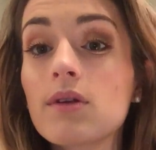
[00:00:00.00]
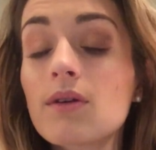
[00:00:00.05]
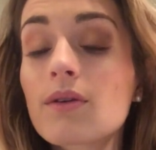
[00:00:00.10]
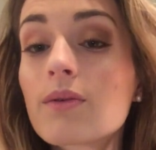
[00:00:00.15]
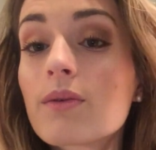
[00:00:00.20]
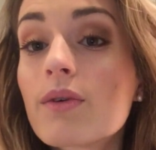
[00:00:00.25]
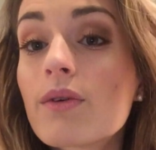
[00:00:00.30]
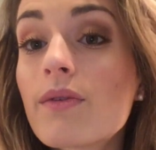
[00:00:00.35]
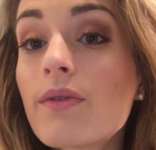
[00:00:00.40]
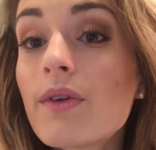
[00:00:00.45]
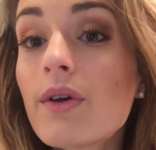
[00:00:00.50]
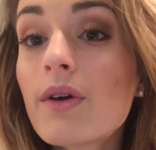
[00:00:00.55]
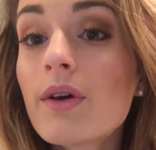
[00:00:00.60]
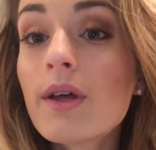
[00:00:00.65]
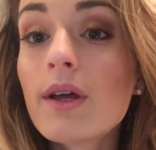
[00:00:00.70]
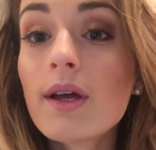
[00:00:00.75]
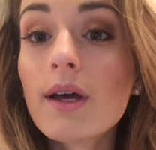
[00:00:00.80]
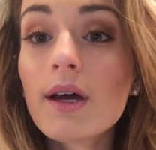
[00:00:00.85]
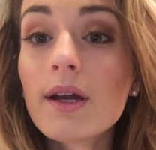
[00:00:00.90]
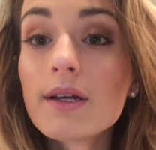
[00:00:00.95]
I don't know if y'all
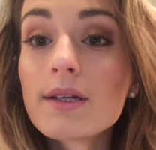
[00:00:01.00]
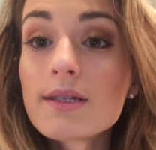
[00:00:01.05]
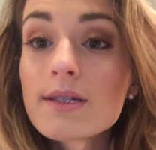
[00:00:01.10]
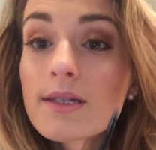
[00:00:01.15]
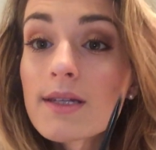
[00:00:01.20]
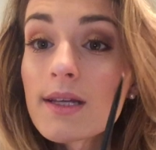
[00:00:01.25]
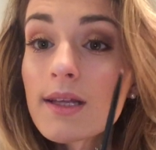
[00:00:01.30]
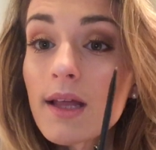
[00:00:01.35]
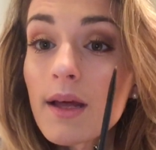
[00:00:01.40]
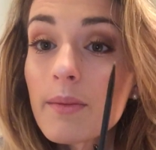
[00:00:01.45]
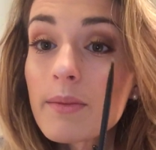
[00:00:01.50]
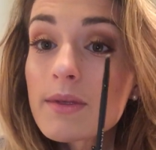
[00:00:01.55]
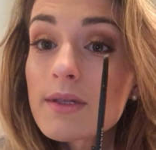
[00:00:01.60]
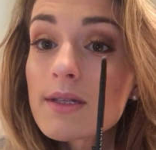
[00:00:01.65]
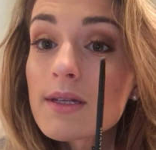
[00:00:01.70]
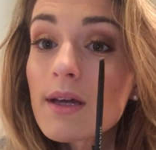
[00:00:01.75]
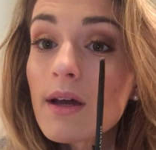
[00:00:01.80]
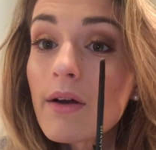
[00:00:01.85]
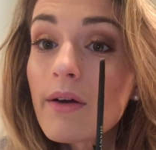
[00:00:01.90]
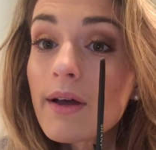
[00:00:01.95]
can kind of see that, but
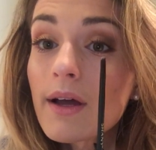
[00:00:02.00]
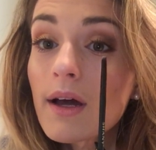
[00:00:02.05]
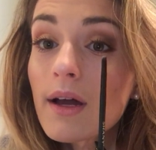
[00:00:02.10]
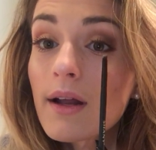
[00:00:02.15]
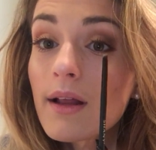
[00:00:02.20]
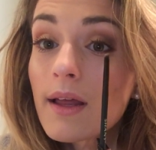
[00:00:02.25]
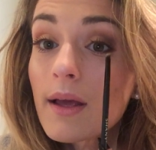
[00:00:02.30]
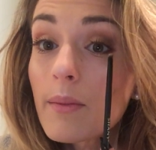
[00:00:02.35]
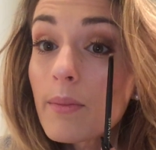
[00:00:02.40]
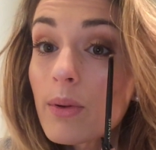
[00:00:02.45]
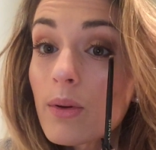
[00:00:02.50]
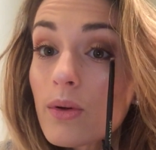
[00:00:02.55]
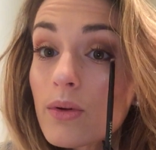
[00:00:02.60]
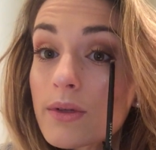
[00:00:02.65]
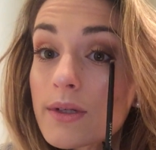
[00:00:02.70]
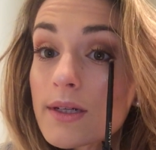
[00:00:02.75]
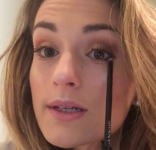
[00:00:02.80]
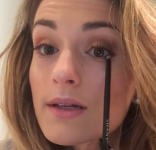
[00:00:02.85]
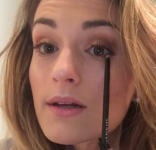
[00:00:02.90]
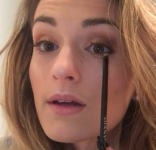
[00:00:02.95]
see how I kind of like
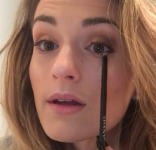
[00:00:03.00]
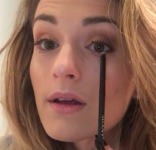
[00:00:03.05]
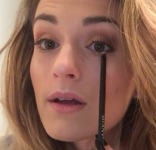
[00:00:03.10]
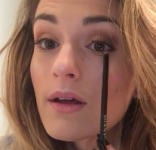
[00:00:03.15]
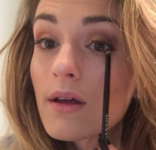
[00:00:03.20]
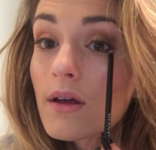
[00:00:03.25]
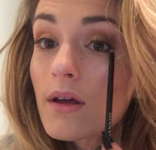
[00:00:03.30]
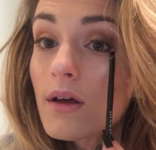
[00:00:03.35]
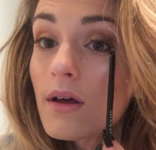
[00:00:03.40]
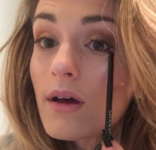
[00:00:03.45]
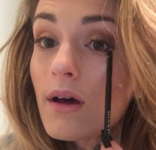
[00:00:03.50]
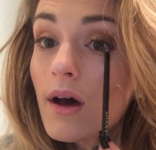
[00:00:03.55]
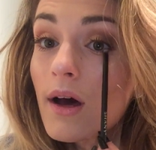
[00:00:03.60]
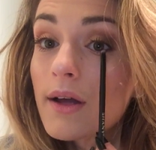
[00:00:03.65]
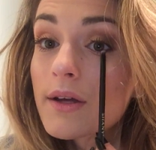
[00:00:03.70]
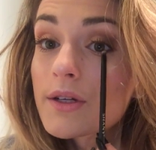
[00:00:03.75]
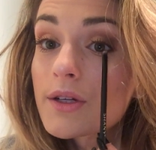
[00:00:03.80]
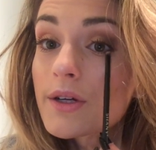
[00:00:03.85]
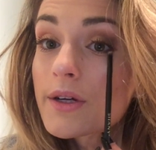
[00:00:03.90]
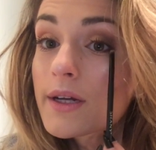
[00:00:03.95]
pulled it
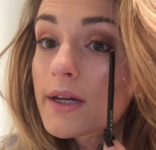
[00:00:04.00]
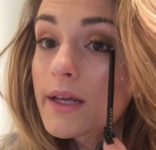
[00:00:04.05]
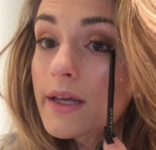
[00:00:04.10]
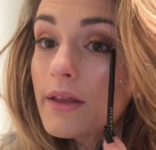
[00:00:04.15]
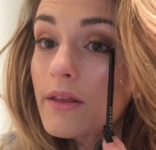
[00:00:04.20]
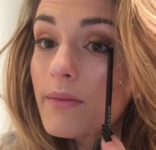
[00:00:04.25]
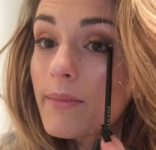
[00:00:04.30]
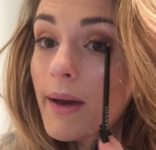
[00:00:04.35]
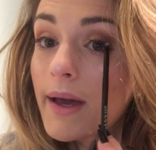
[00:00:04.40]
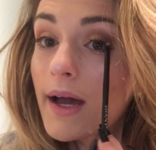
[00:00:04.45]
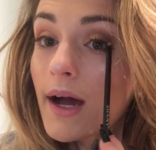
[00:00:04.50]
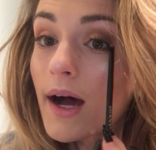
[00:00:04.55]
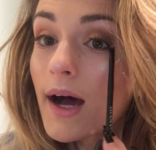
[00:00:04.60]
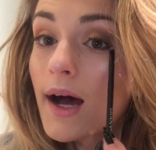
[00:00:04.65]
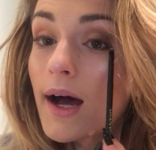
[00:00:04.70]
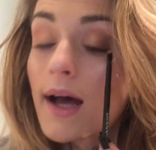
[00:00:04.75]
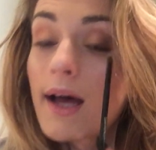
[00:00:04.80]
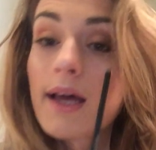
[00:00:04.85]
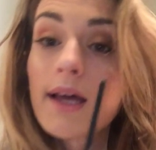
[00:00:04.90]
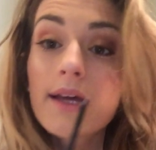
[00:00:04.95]
underneath my
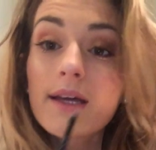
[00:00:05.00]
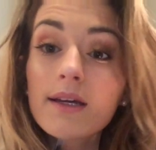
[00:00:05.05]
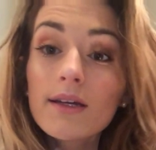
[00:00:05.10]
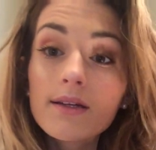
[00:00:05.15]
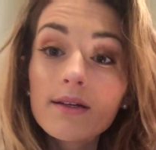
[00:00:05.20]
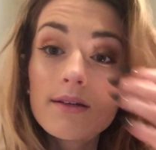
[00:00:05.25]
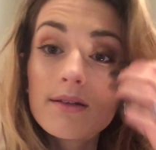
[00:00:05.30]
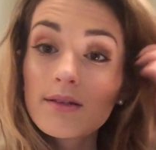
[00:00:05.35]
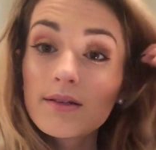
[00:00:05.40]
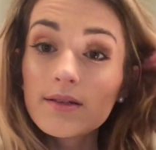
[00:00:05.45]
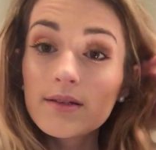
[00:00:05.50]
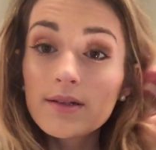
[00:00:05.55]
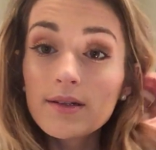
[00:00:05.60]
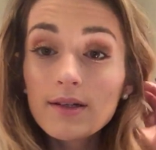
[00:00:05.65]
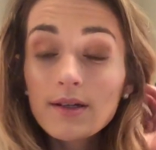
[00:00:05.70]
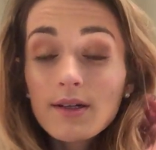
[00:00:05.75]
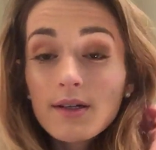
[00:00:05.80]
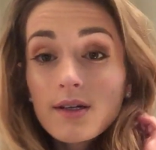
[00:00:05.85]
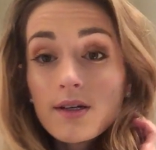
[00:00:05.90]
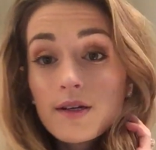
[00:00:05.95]
eye.
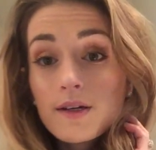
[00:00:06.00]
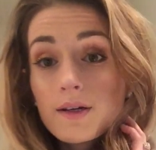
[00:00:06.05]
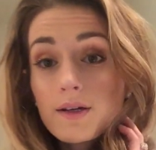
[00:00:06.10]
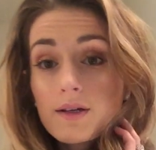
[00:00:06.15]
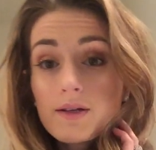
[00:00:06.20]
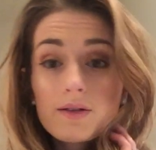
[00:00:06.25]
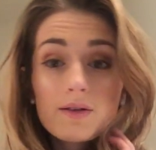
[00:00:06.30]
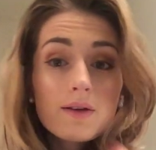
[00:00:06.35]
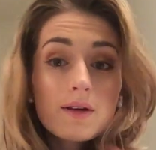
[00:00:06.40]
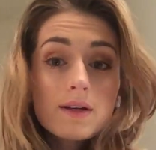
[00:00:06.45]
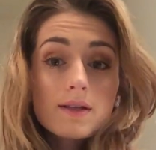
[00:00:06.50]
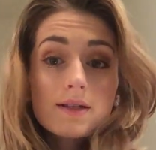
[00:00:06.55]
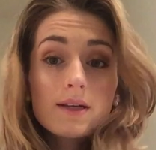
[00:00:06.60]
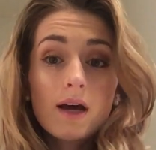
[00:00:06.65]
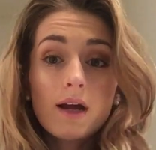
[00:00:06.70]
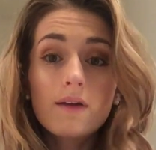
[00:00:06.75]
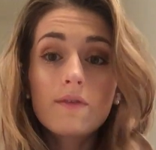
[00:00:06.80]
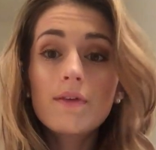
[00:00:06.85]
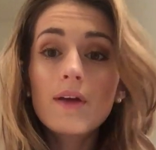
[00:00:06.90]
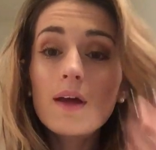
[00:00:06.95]
So it gets
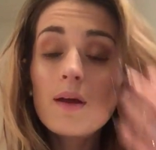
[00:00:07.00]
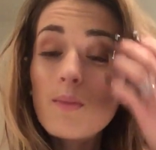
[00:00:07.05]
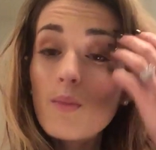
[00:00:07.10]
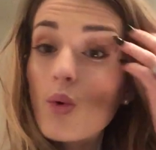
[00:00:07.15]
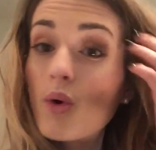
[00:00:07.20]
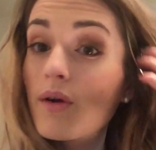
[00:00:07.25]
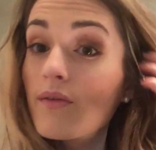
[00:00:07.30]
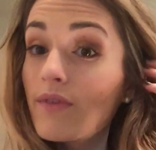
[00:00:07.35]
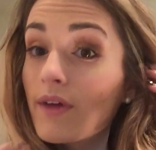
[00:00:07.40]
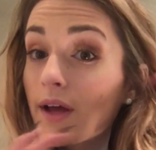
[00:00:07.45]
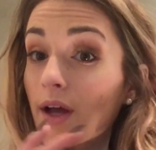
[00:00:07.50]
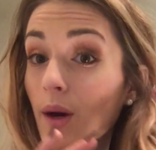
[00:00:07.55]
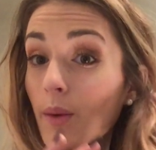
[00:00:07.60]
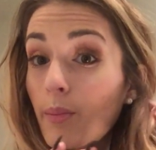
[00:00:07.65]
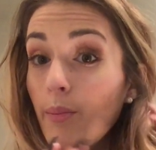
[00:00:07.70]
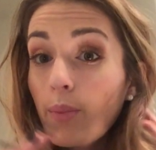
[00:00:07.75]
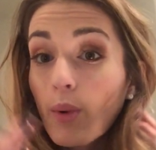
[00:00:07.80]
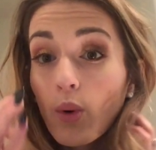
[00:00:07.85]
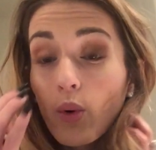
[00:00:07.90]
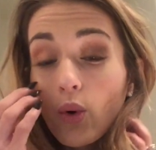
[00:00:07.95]
kind of like more of like a
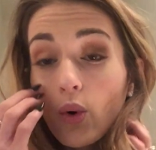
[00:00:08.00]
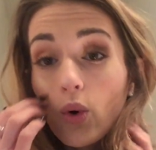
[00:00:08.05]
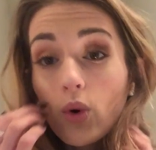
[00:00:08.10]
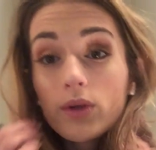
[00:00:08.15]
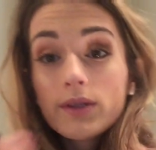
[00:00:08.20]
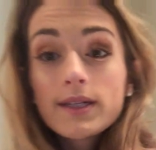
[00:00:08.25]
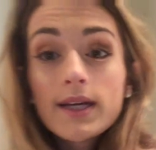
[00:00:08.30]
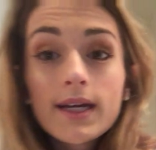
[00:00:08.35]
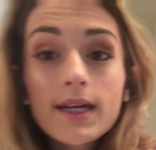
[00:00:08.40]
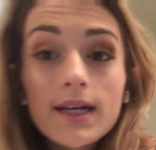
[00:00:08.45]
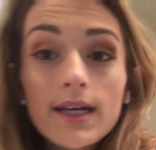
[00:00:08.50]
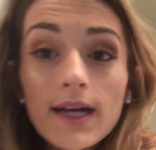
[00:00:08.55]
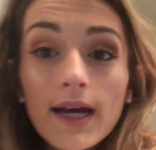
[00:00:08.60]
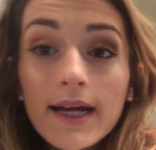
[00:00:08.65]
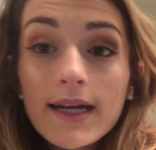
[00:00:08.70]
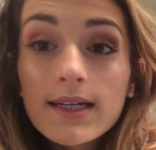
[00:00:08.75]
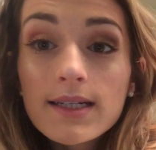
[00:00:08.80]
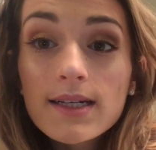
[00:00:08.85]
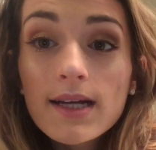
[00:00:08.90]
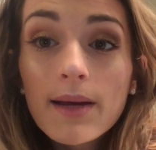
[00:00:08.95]
bold, like
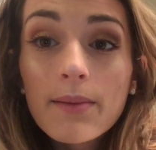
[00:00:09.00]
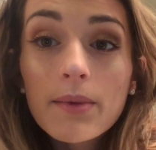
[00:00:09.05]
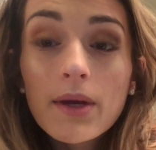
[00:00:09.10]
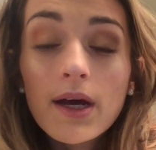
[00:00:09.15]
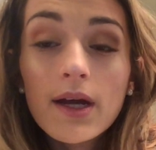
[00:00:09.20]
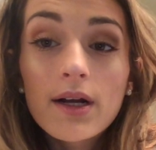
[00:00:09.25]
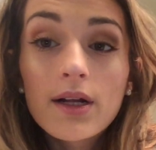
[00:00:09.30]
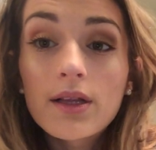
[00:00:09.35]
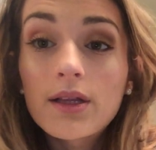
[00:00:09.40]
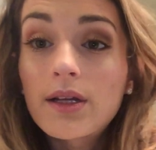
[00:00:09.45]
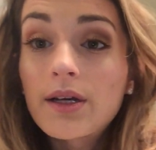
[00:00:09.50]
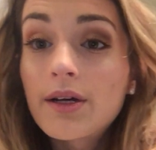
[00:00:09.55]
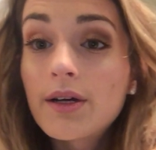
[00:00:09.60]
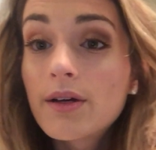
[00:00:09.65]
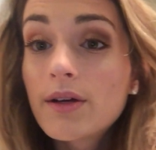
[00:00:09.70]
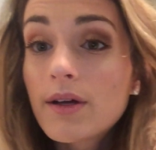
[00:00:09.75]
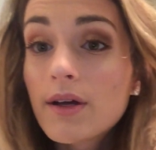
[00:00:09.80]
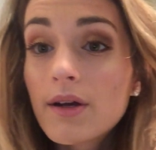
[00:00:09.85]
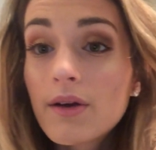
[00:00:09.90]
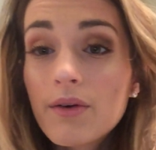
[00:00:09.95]
nighttime kind of
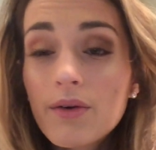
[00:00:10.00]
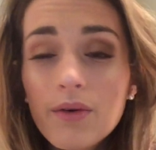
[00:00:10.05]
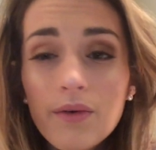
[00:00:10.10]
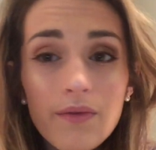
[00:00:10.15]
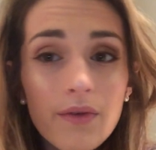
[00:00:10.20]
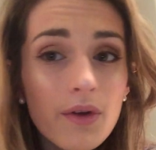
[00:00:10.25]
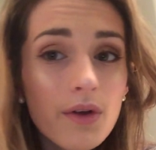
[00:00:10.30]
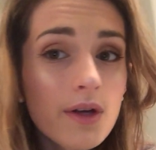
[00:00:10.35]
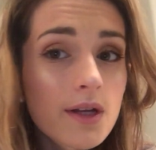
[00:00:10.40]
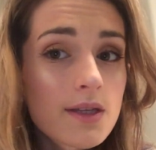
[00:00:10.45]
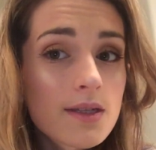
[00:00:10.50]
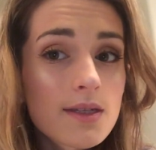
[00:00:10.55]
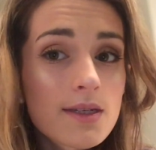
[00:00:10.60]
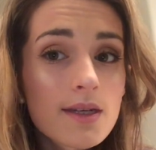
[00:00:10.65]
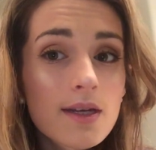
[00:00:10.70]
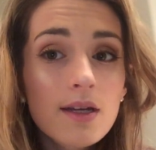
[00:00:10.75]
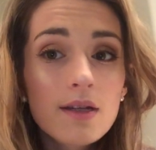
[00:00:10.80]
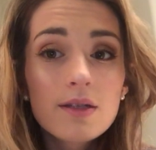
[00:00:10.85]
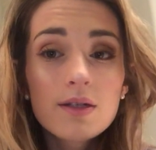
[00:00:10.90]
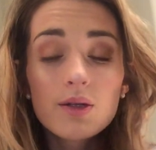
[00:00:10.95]
look. I don't know if y'all can
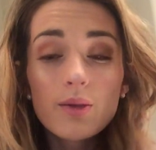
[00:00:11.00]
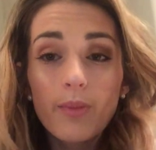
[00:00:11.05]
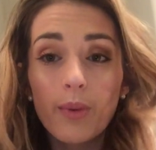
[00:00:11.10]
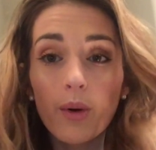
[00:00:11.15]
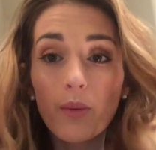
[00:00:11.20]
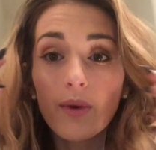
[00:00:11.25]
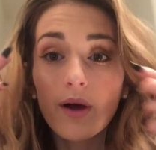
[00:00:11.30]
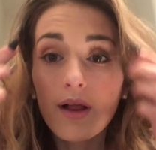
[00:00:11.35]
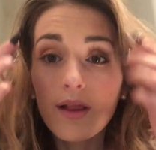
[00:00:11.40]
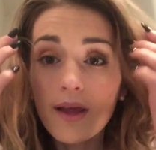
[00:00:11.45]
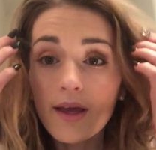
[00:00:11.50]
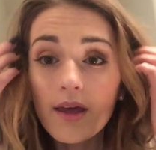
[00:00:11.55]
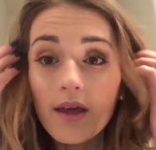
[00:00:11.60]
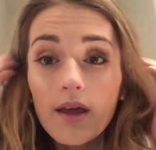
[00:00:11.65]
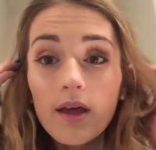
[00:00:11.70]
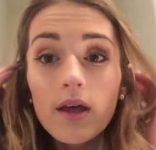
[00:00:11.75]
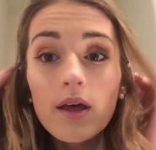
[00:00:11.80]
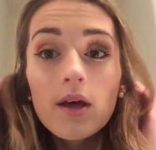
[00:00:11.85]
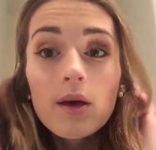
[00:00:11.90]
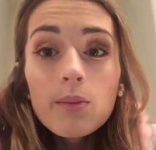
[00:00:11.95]
see it super well, like
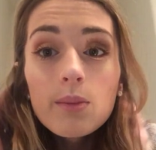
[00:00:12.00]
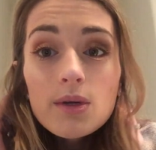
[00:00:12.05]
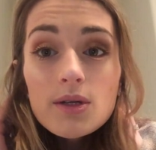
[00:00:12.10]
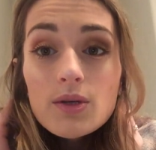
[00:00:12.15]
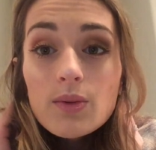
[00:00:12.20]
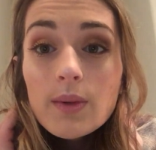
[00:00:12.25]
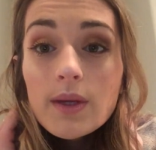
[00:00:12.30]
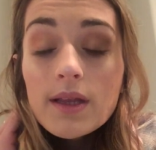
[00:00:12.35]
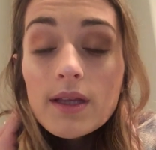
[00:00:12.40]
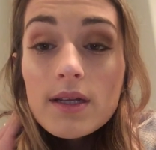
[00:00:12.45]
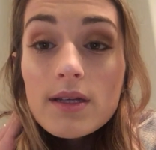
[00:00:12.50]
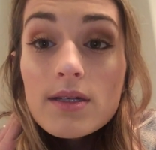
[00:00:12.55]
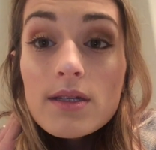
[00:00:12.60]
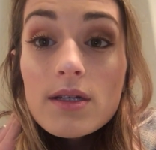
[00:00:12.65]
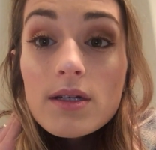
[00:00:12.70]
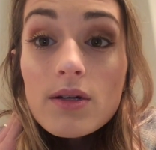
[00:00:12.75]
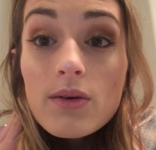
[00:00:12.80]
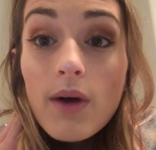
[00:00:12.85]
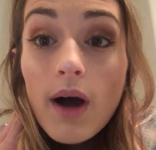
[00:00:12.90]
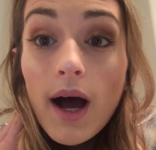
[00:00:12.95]
between these
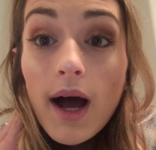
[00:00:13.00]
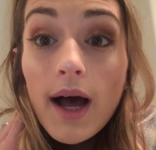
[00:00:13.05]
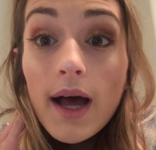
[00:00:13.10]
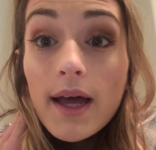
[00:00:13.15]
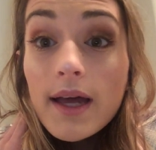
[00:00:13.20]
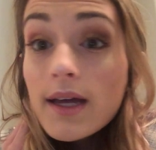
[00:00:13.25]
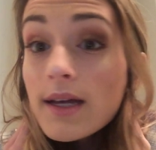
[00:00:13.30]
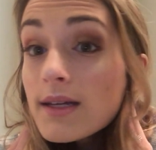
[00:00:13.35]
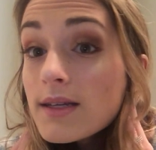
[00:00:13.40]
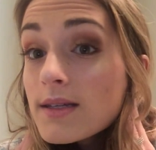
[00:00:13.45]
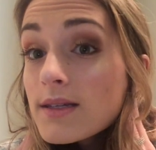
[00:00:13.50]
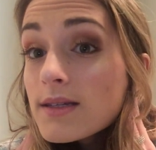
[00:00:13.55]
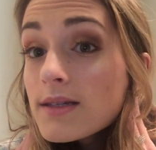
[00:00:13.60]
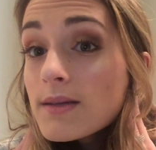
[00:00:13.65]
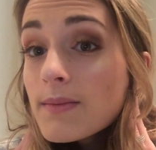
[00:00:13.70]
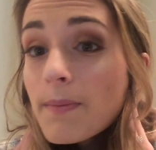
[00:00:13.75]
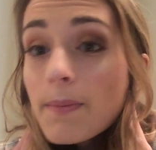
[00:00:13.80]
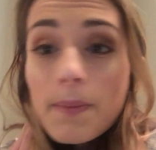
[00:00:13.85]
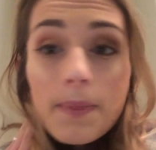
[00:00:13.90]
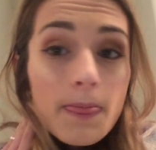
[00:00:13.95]
two
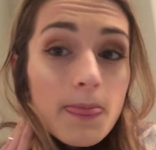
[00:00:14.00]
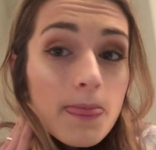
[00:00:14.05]
eyes.